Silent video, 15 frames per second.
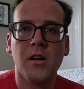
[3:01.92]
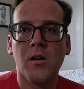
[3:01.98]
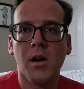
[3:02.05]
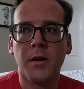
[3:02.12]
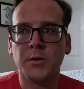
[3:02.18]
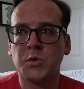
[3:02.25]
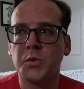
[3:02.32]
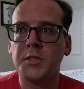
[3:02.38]
note,
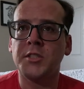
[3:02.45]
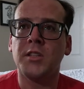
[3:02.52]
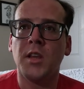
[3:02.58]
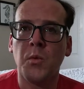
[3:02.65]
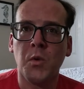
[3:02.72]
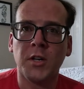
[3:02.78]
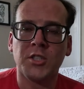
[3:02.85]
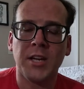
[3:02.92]
I was
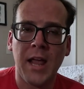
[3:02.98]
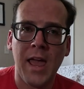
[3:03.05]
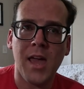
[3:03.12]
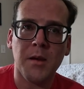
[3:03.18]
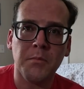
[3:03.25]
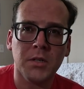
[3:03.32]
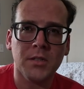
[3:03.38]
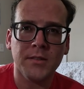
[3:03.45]
recently watching
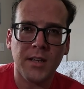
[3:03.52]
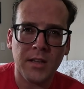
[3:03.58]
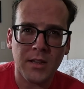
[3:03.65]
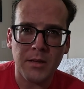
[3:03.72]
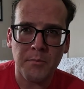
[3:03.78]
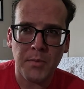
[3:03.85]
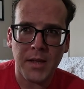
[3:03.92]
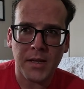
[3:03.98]
handball in the
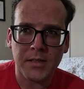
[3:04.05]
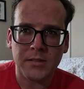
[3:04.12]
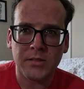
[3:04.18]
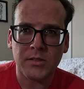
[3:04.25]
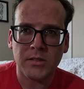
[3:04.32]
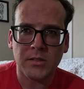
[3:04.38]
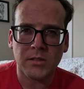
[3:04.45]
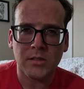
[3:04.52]

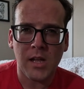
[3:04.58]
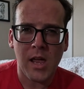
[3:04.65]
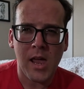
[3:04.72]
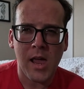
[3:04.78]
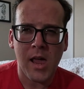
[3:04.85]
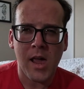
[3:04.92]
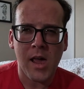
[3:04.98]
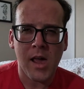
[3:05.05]
Olympics
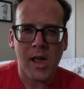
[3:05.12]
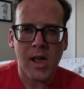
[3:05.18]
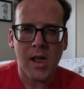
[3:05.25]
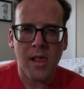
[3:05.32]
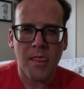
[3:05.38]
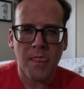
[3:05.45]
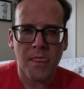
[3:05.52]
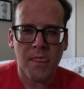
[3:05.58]

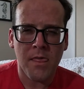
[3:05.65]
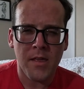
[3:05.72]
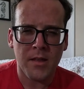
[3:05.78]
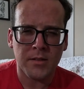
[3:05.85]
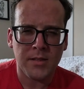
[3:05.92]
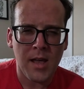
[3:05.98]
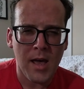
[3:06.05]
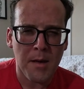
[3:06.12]
and
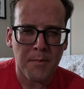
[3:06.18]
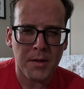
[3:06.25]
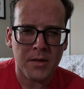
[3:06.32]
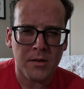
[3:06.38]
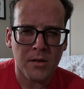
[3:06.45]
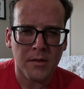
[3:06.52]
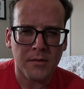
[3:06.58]
this happened.